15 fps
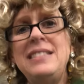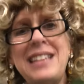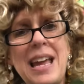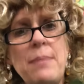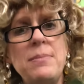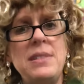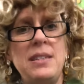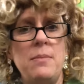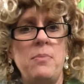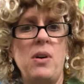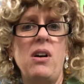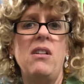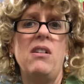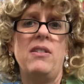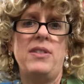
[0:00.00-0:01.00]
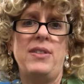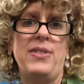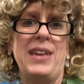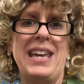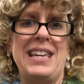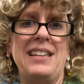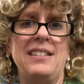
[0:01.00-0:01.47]
tempted by other
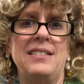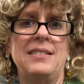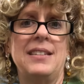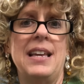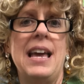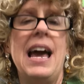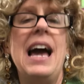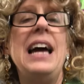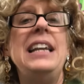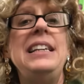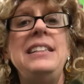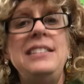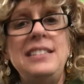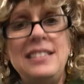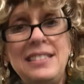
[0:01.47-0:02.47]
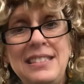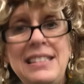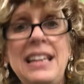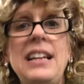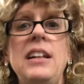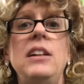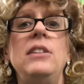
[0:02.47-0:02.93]
things, and he
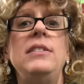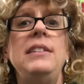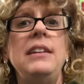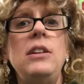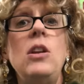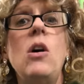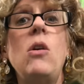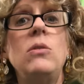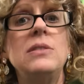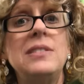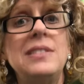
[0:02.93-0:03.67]
still did not